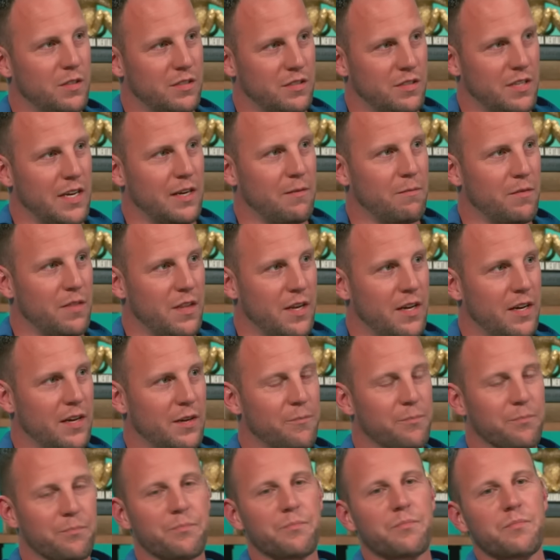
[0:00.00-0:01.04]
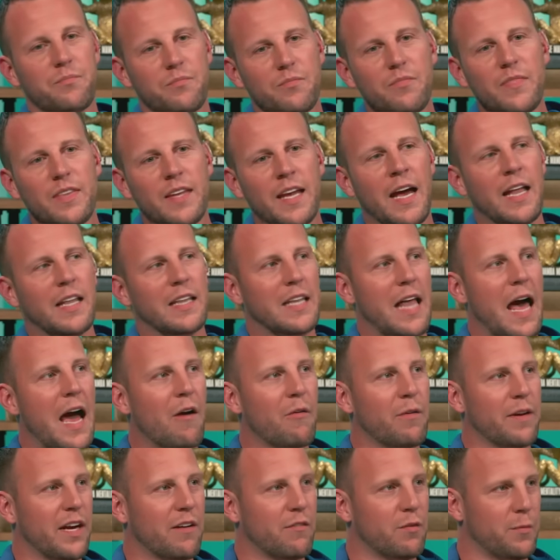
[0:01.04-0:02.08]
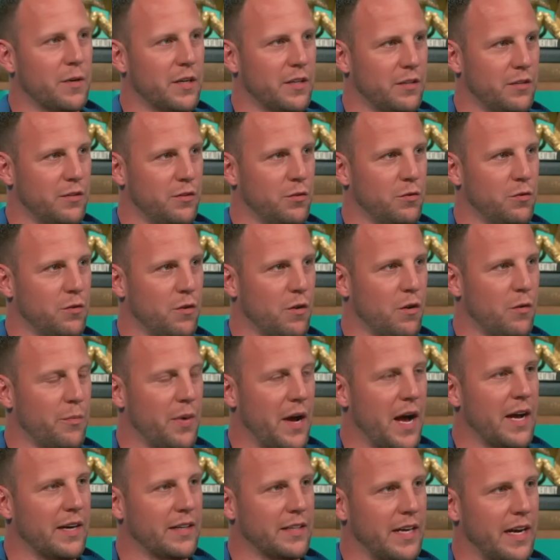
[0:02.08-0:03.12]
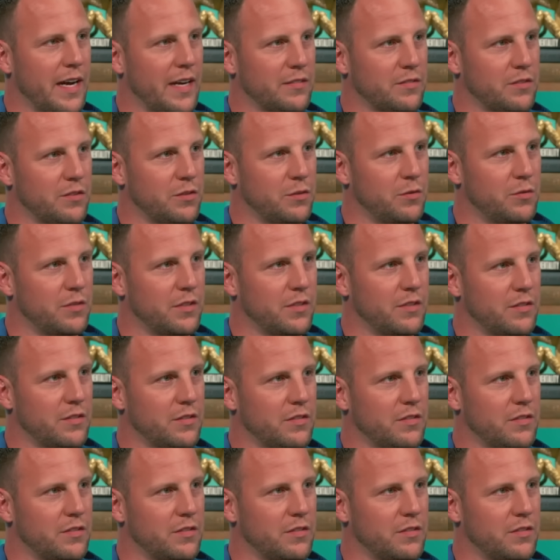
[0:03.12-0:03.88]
the same thing, allowing everybody to do their own podcast and use it as a